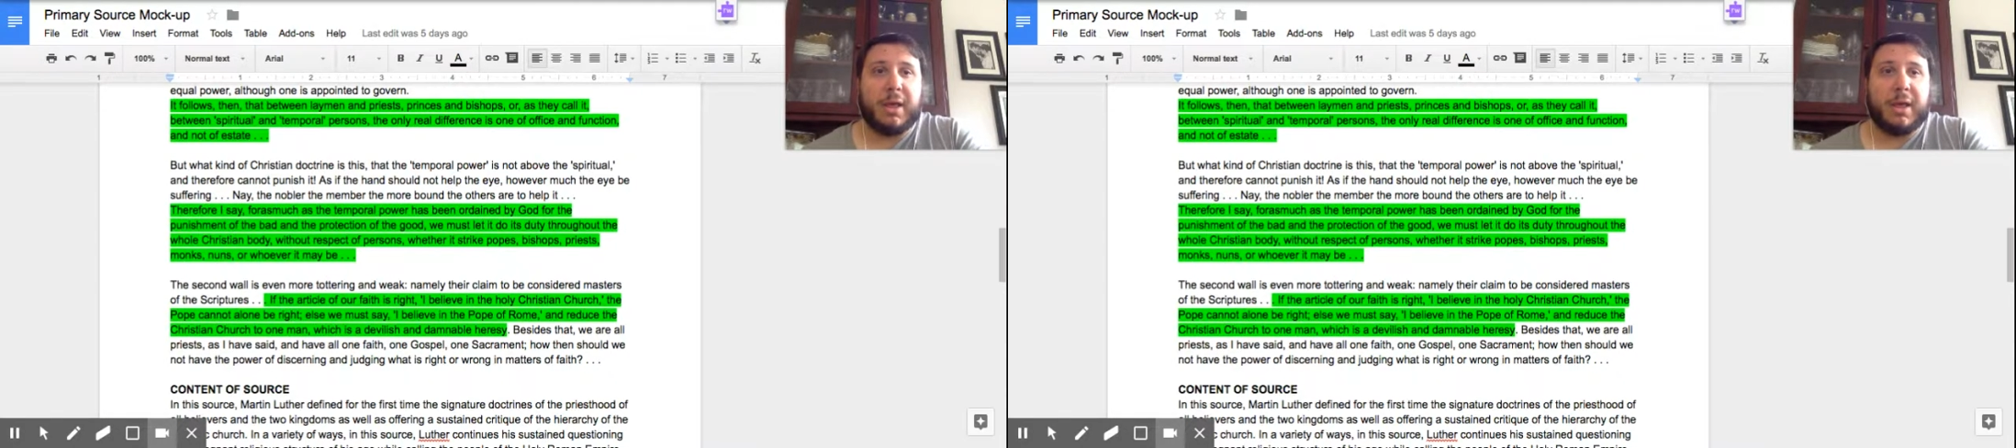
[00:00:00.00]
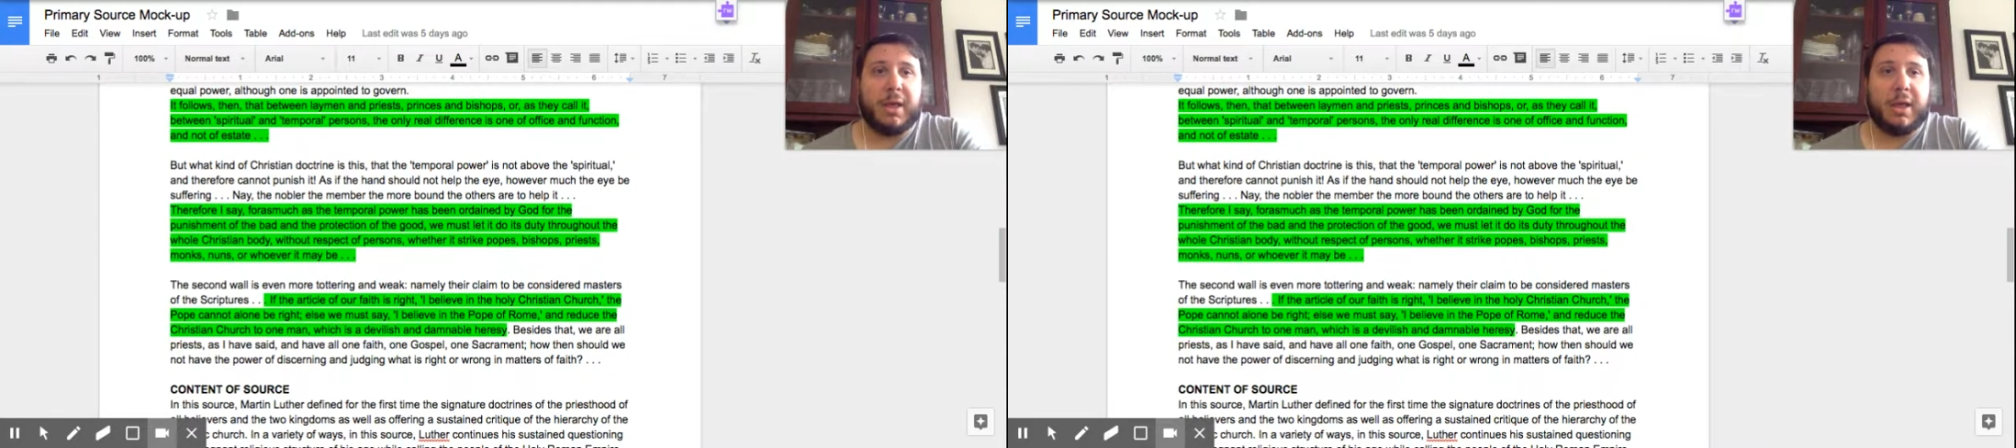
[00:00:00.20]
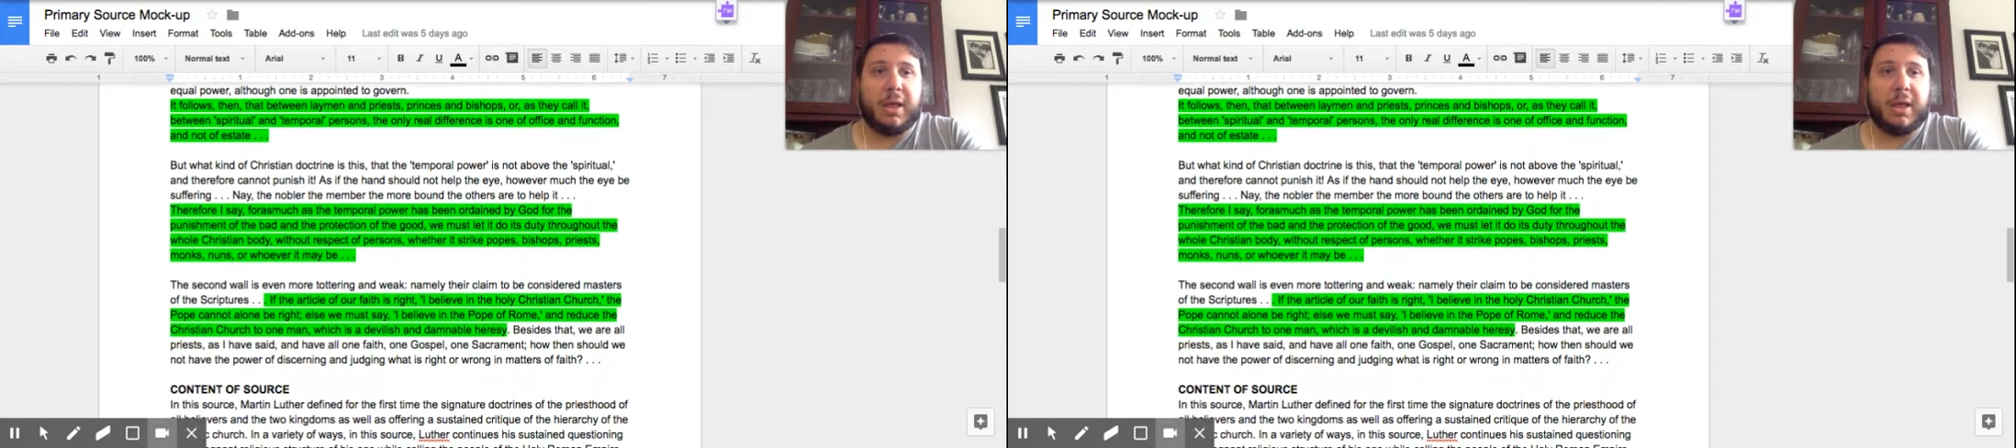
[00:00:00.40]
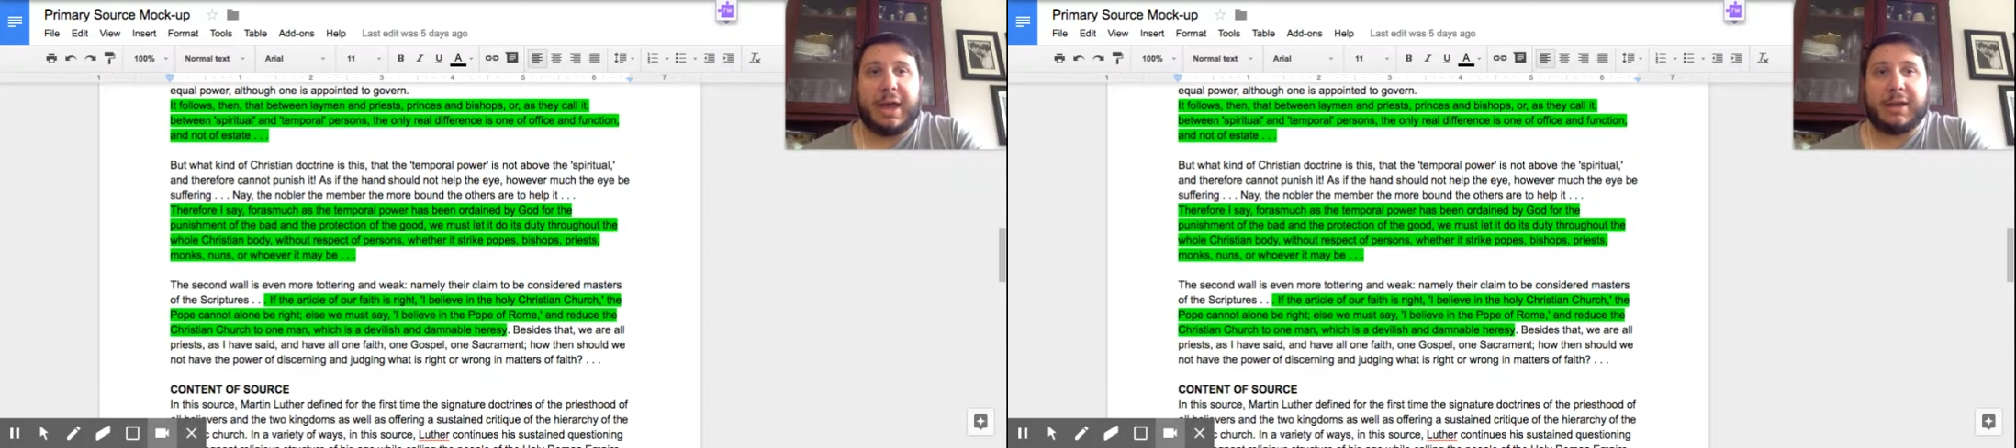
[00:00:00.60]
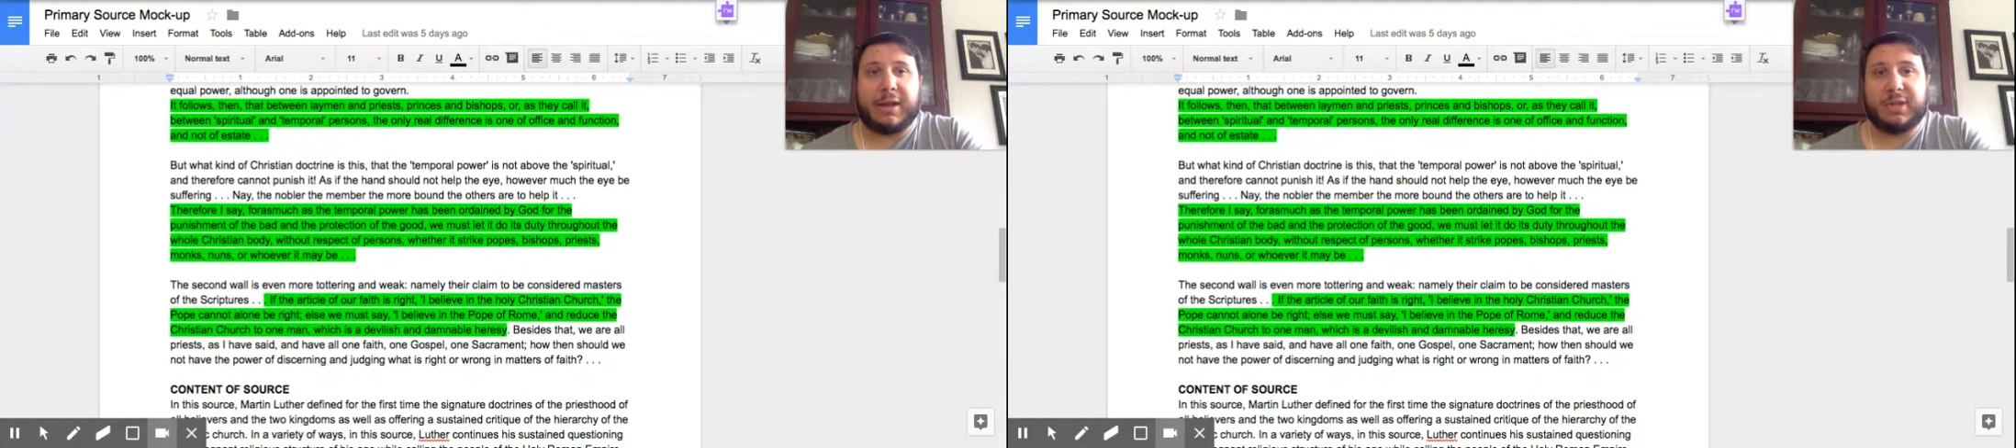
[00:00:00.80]
the
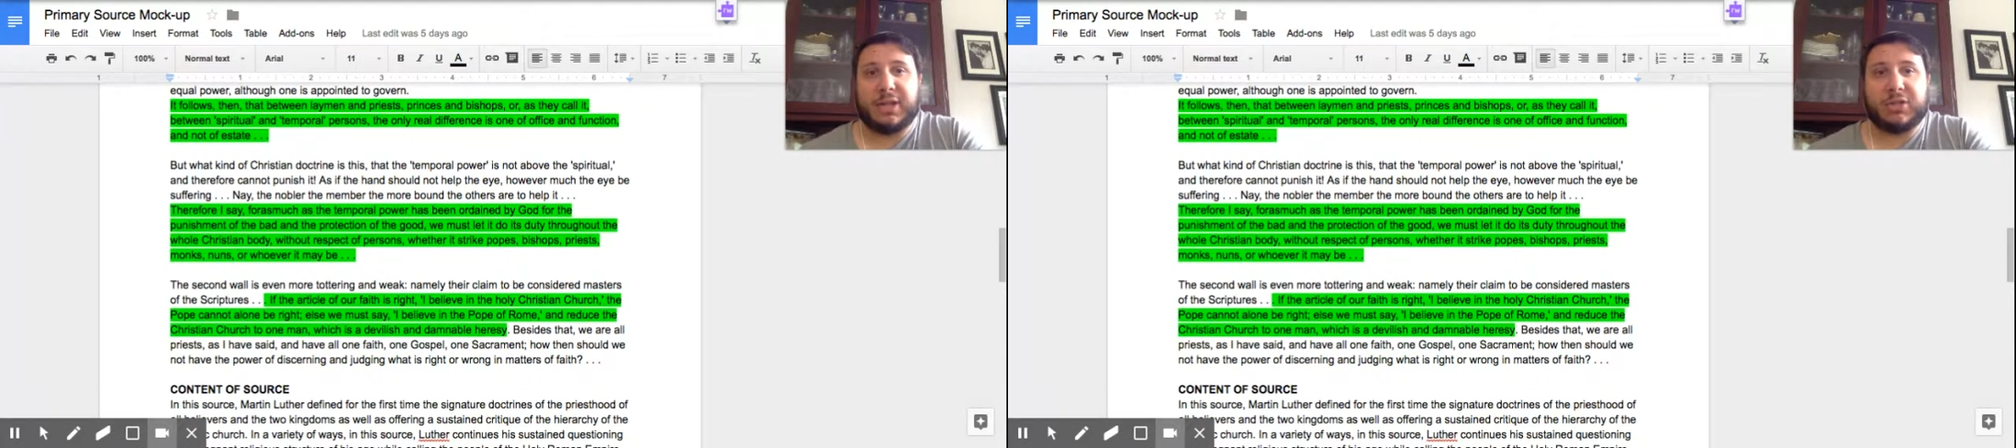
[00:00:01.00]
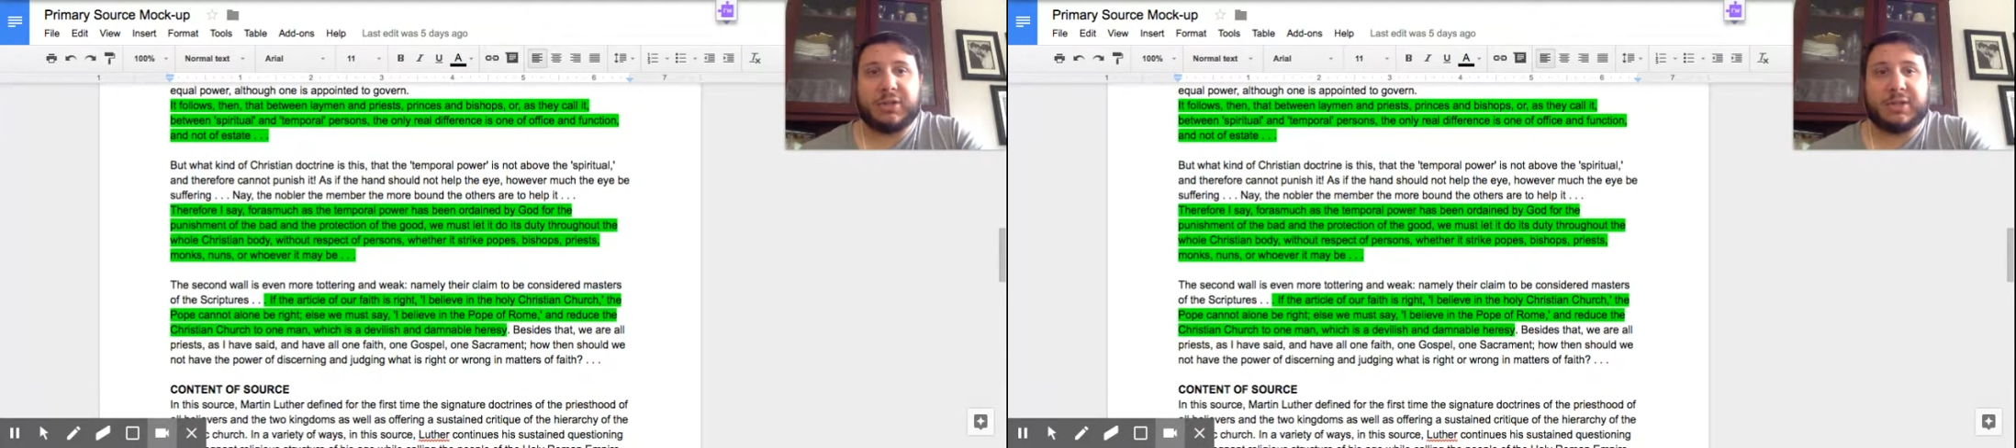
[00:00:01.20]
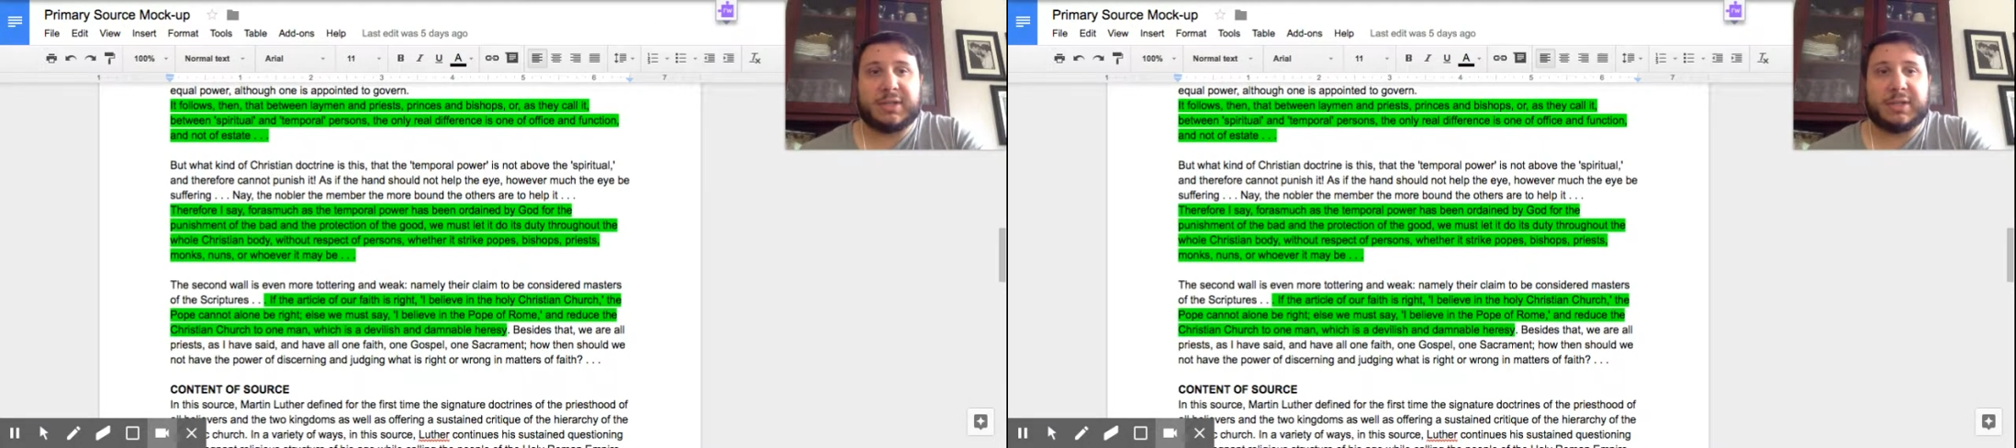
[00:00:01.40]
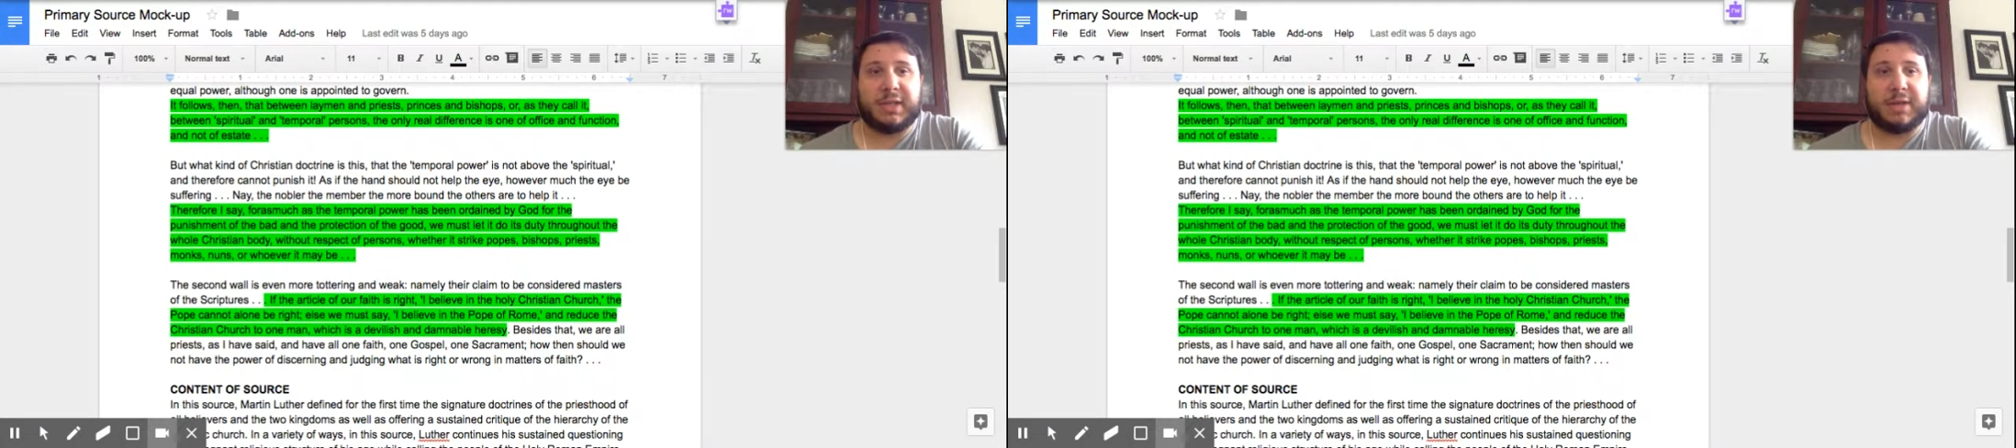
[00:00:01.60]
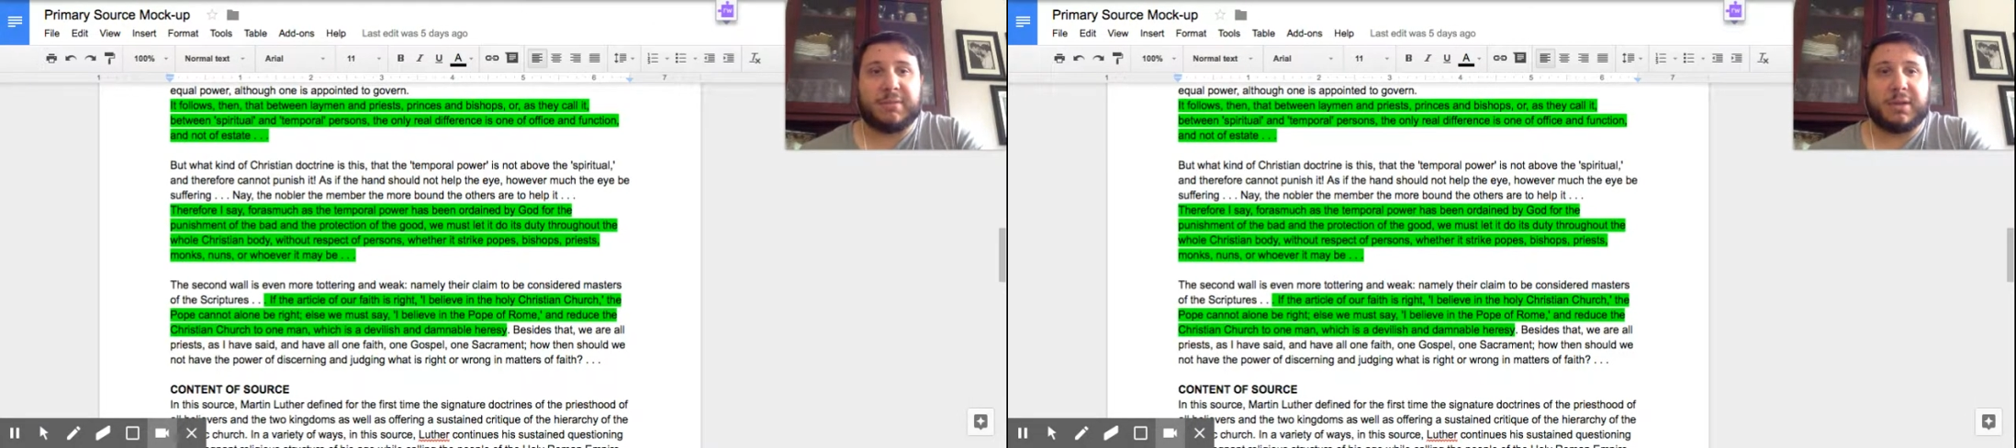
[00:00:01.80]
annotation
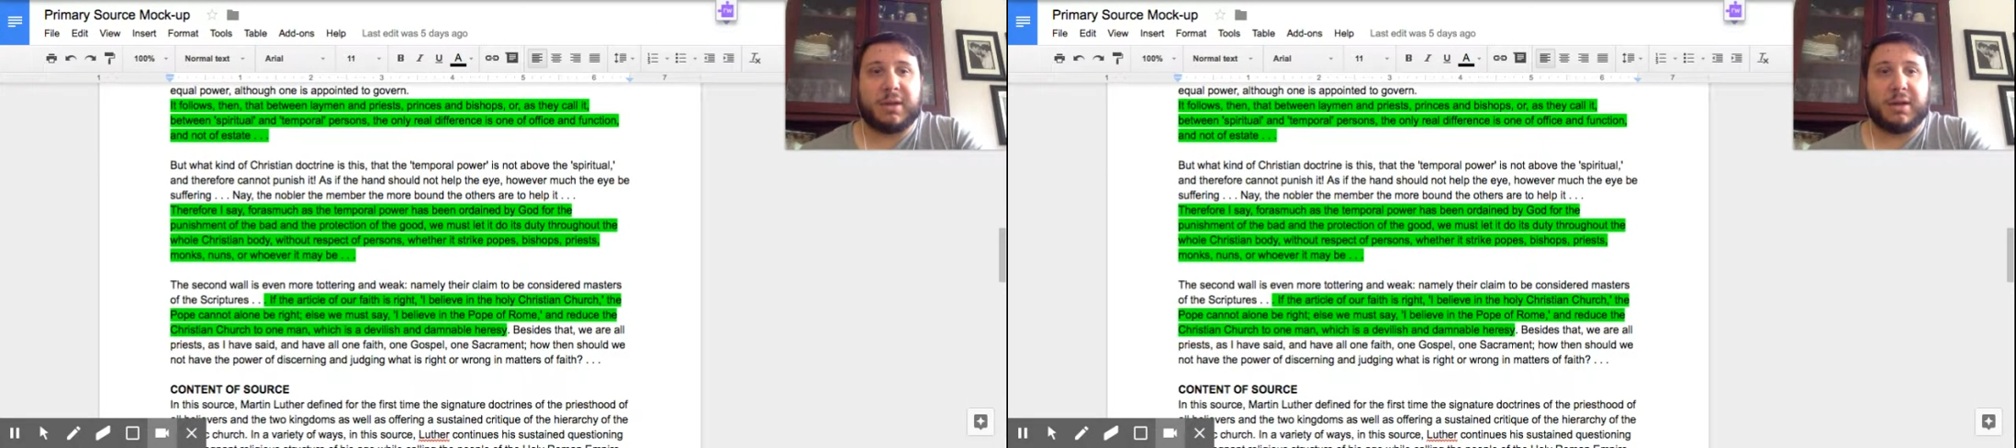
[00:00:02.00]
scheme